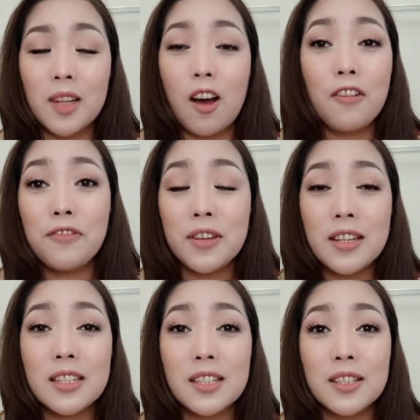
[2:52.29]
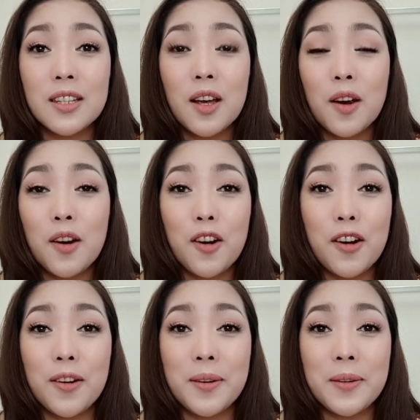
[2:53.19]
office
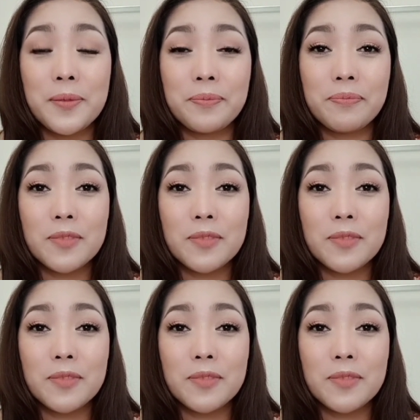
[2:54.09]
or